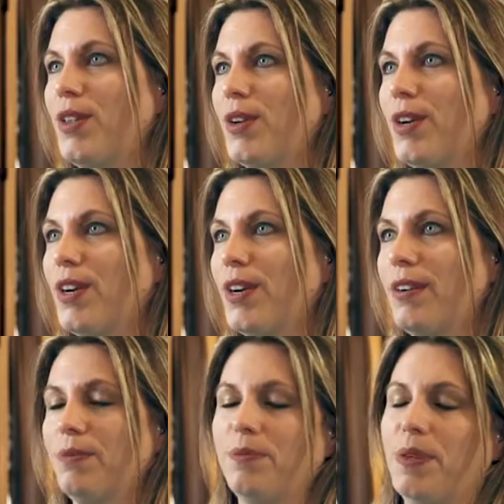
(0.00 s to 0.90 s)
other
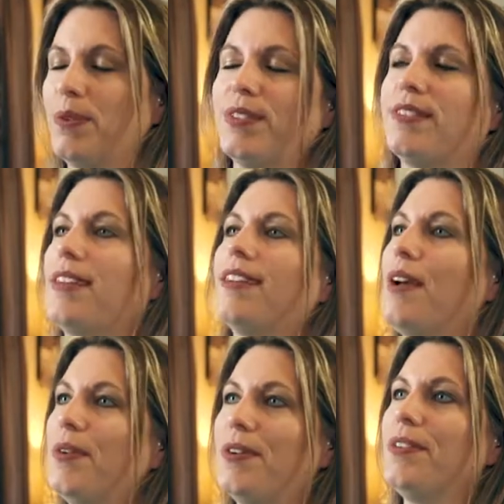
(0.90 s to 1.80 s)
and we were just like,
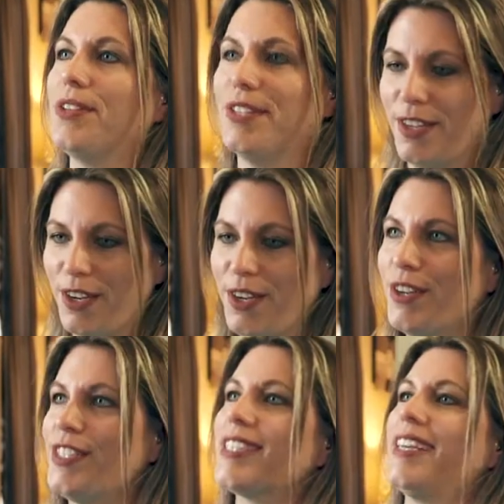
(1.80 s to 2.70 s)
yeah, well,
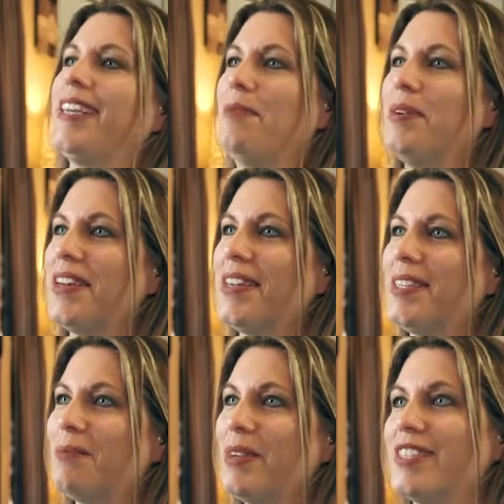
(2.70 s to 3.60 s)
you're just gonna come with
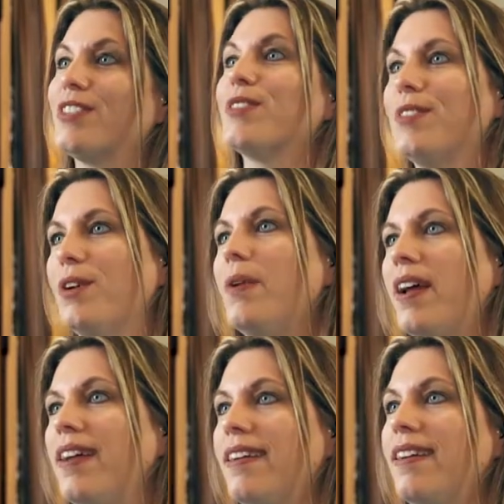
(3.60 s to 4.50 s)
us because there's no
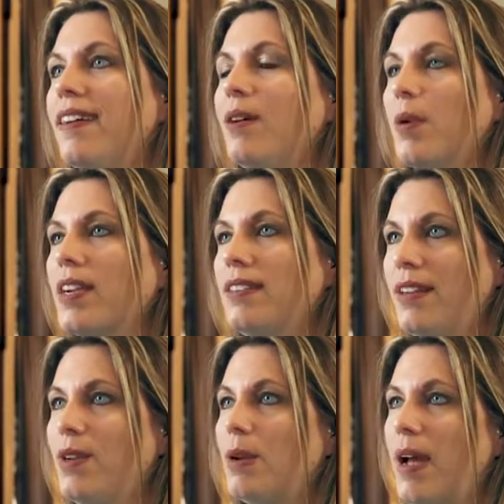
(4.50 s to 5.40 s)
way we're gonna
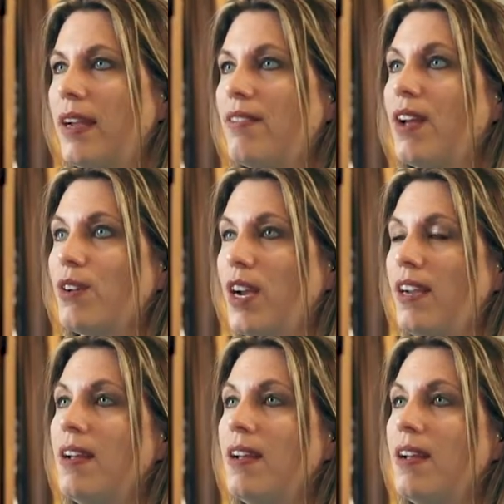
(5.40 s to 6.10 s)
let you get back in that crate.